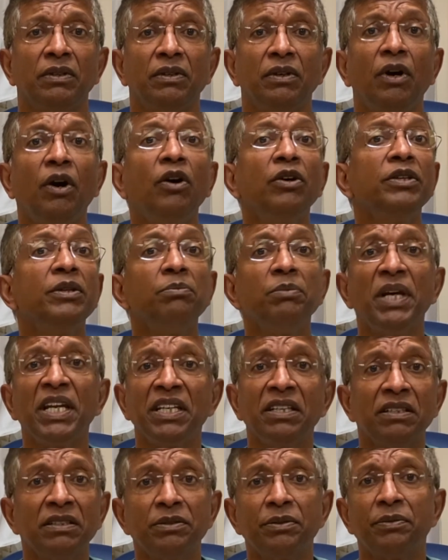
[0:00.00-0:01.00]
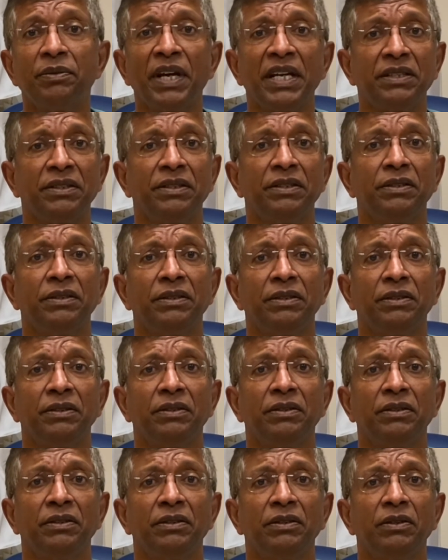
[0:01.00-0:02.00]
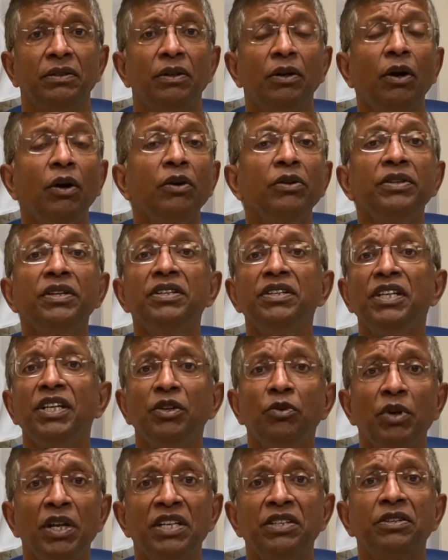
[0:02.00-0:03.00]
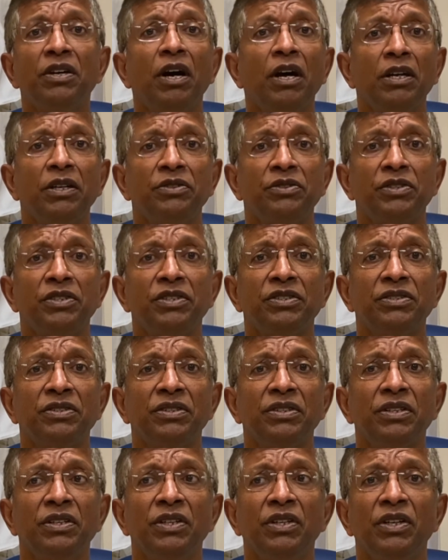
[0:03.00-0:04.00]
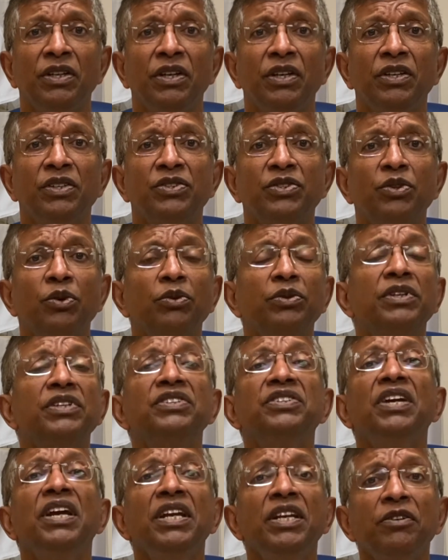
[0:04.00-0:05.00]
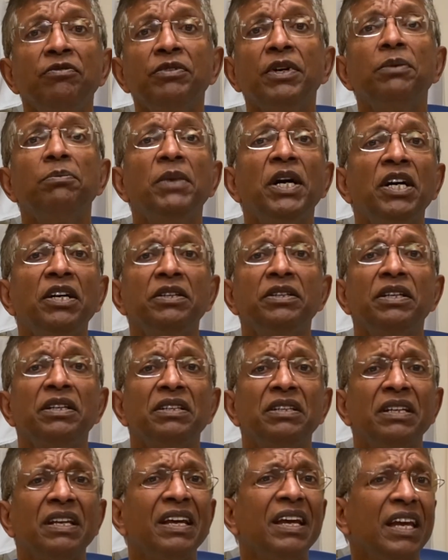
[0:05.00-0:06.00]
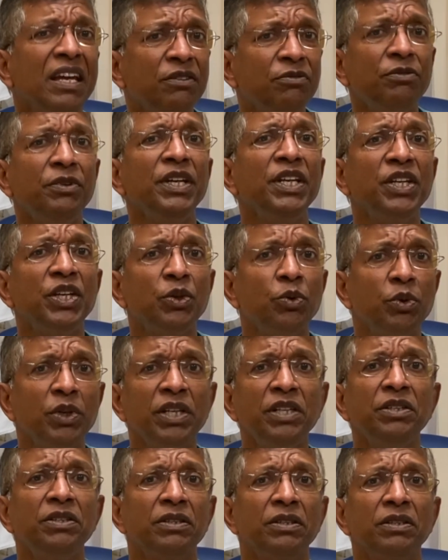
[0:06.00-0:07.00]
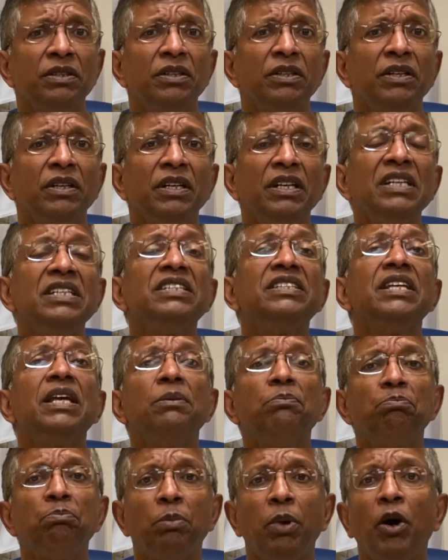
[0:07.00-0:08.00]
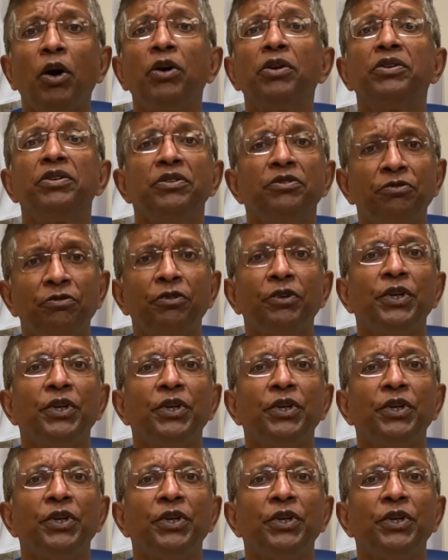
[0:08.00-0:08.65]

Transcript: or the medical director, or the neonatologist, So the chain of command in every unit is important for